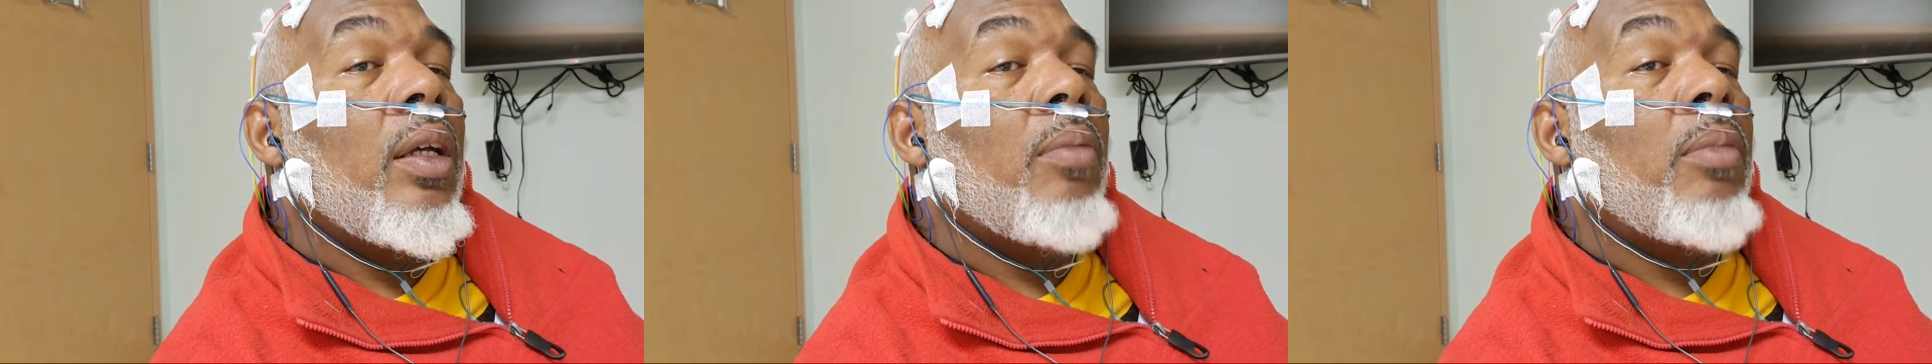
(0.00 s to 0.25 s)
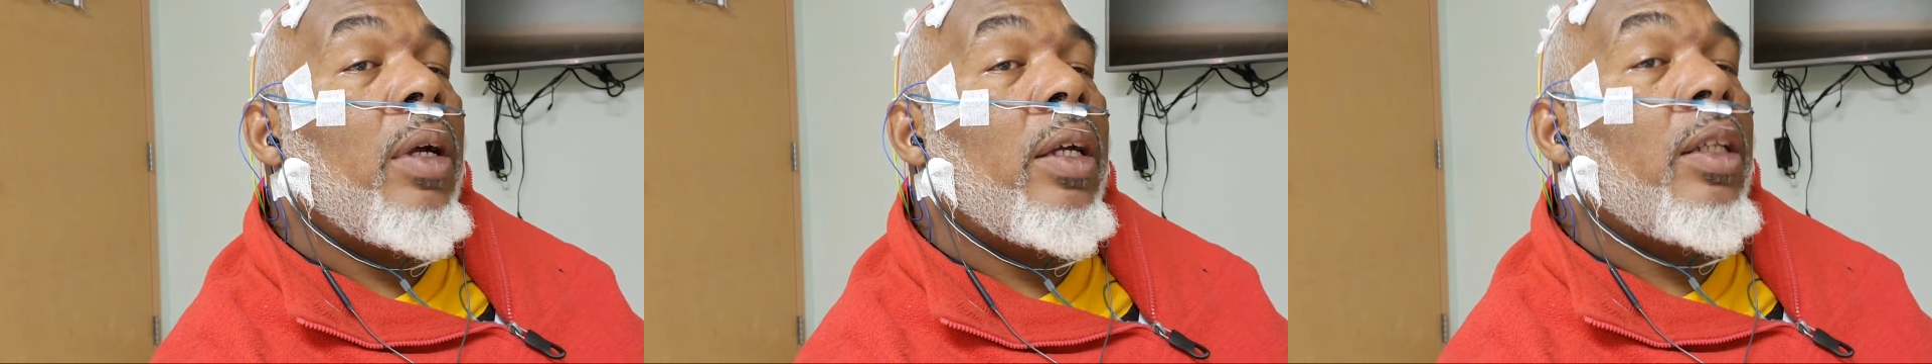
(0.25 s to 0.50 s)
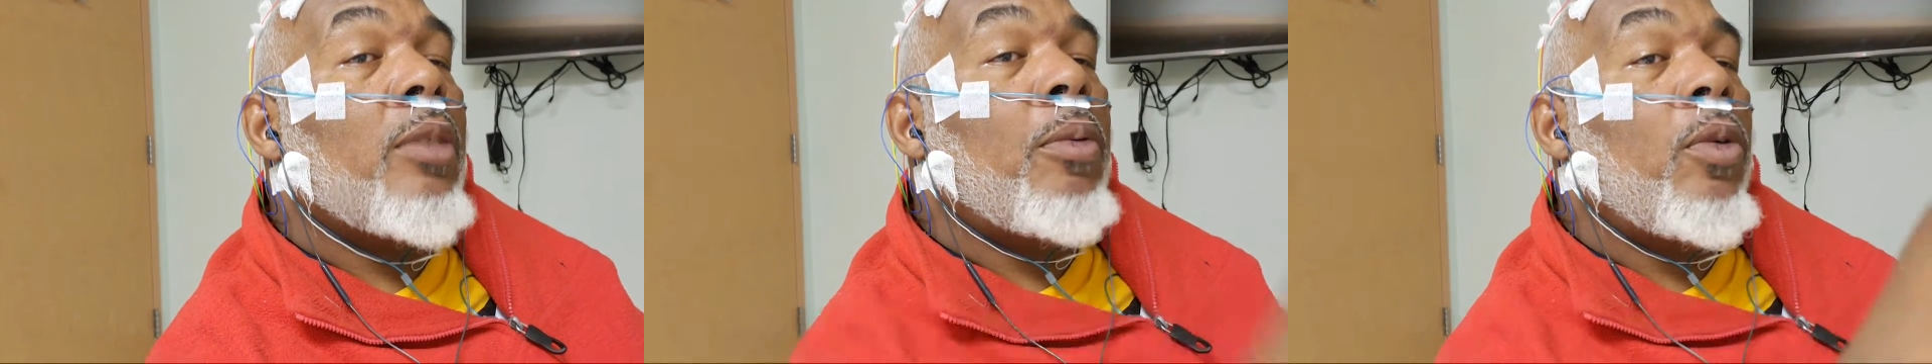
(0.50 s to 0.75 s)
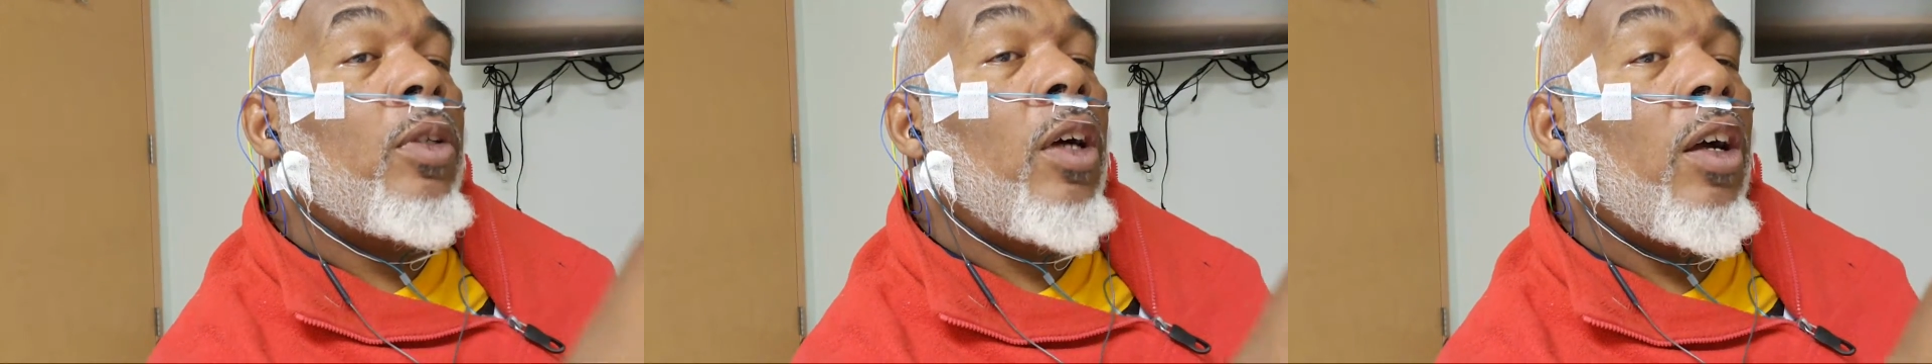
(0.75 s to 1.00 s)
My English
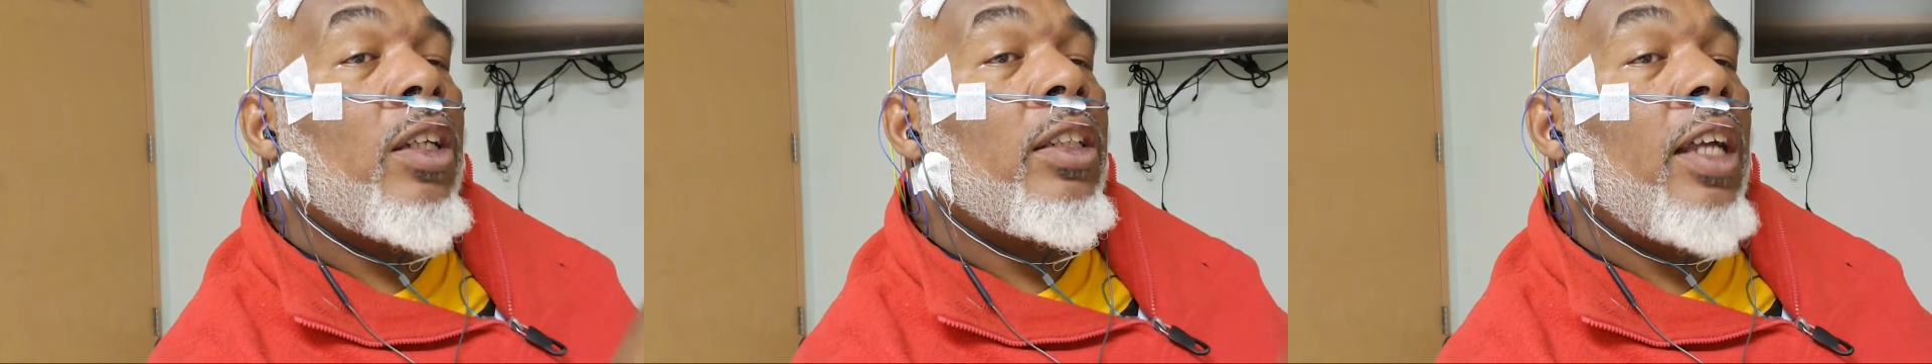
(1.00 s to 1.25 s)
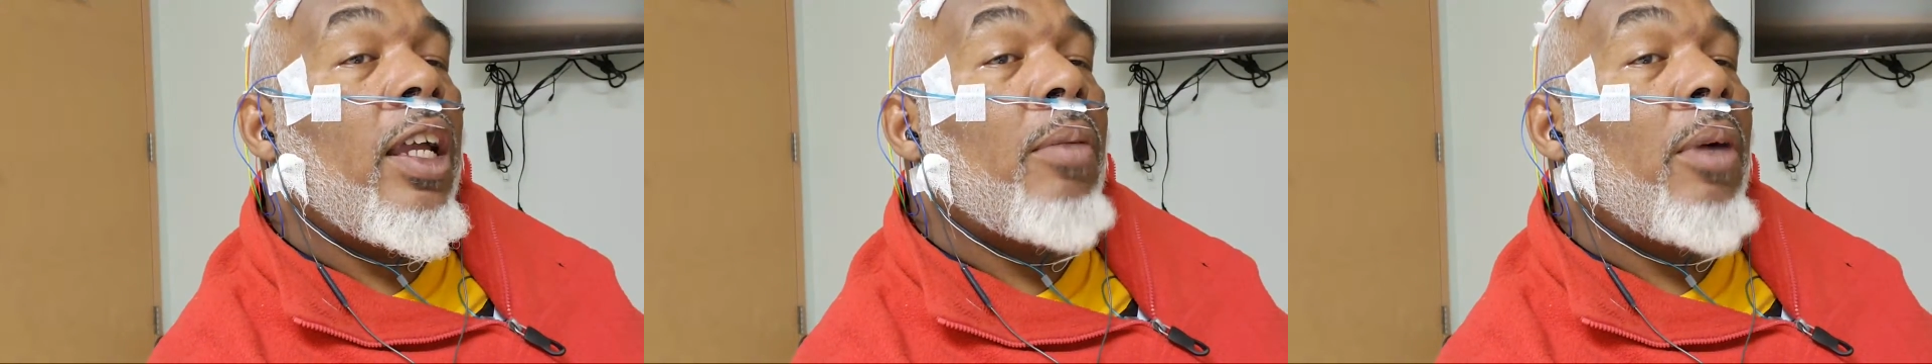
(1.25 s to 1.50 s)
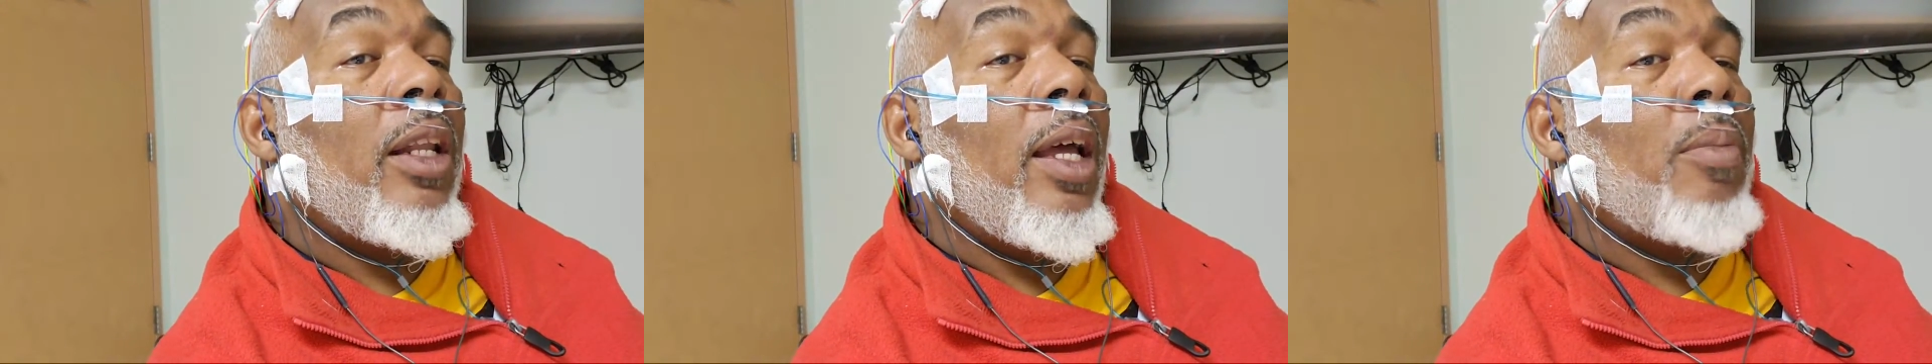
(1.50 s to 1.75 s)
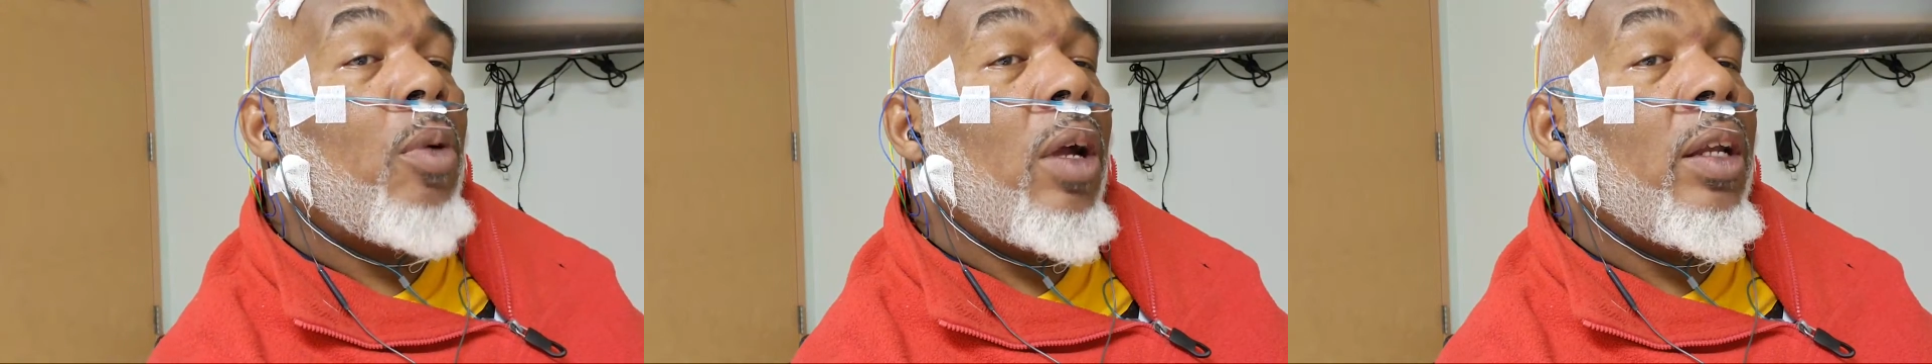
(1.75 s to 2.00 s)
bulldog is laying in my
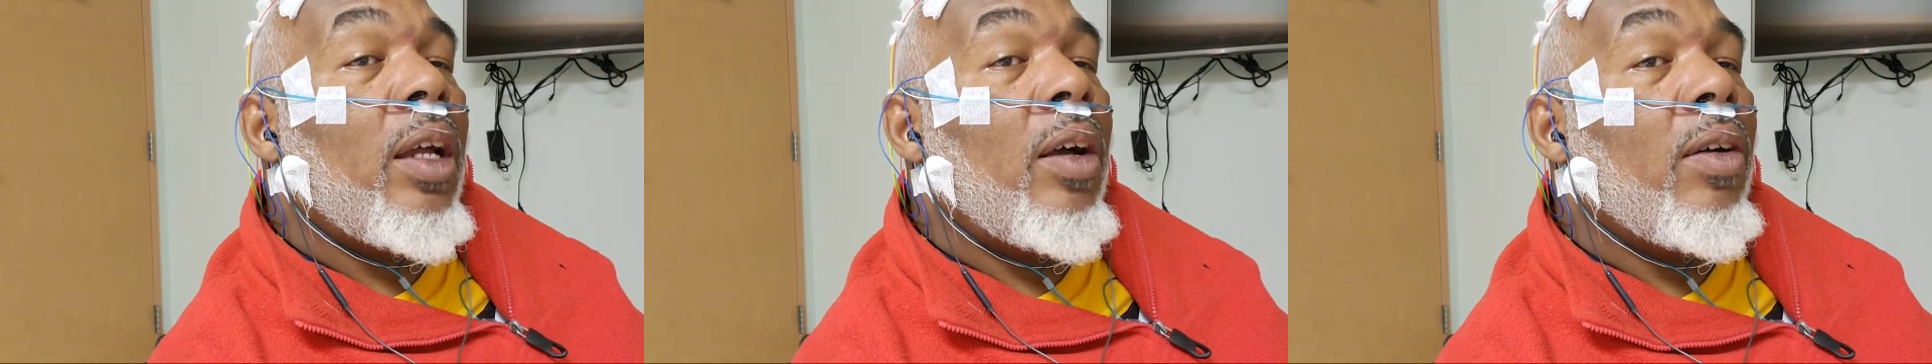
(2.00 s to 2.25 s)
lap right now.